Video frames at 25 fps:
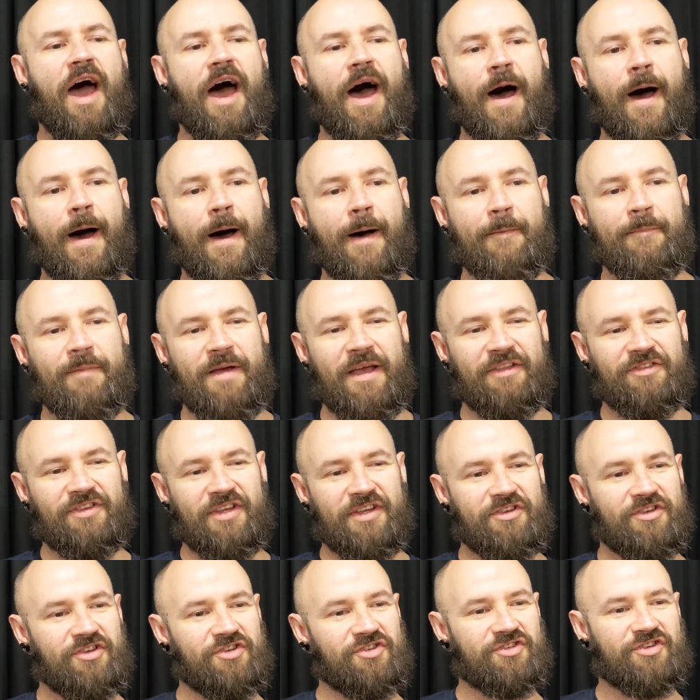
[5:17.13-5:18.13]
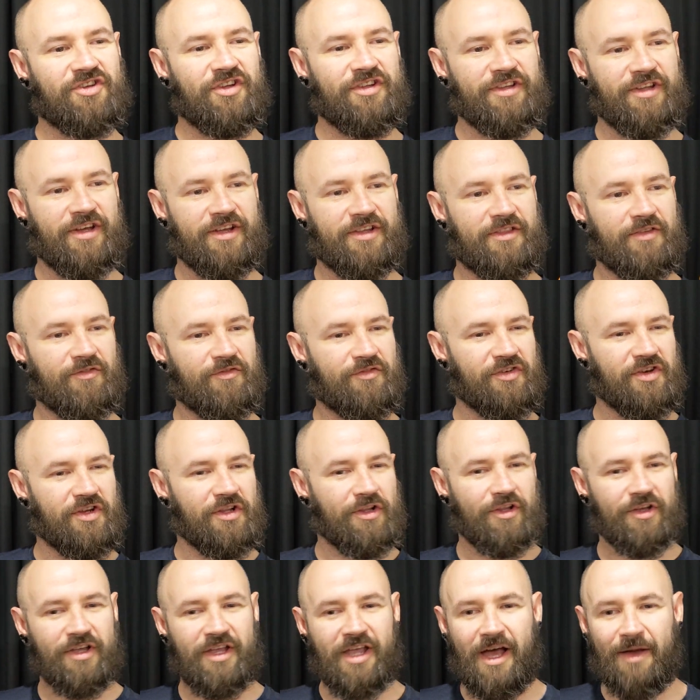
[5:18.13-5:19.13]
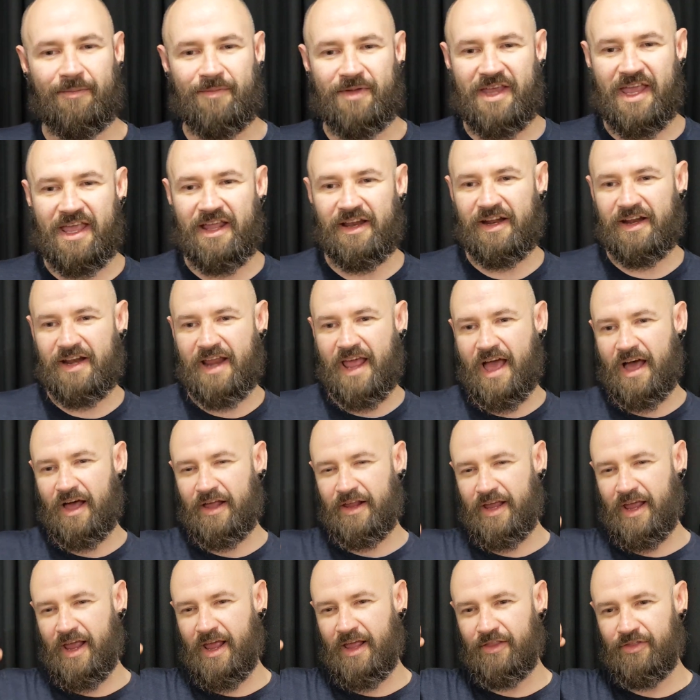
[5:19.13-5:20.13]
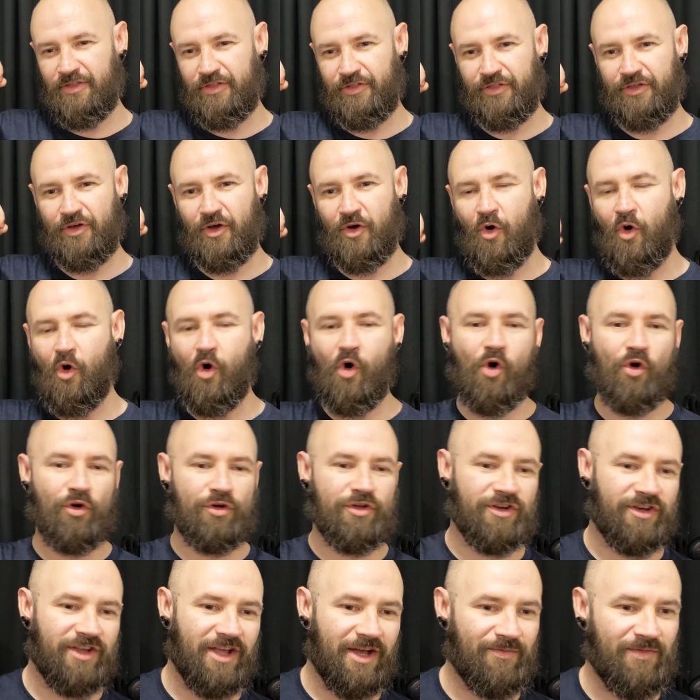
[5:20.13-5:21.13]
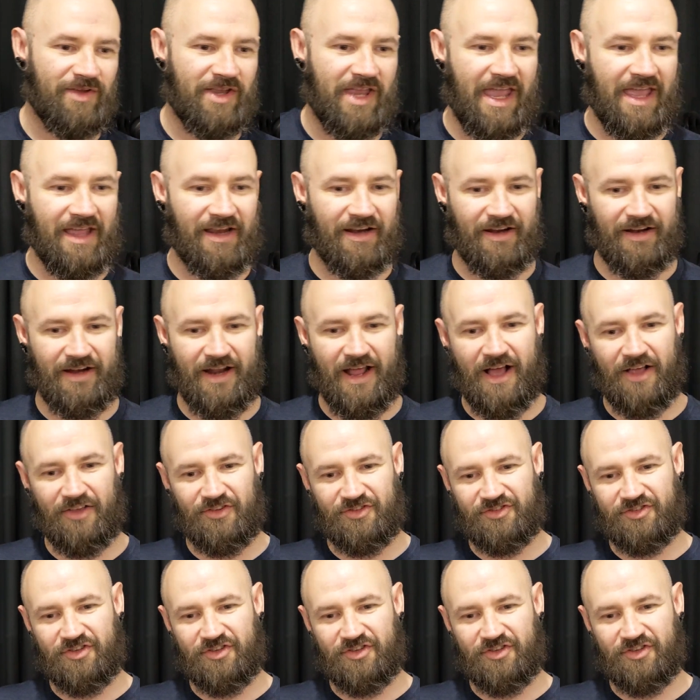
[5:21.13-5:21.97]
And then you just got like the vanilla coming in and out and the orchid coming in and out.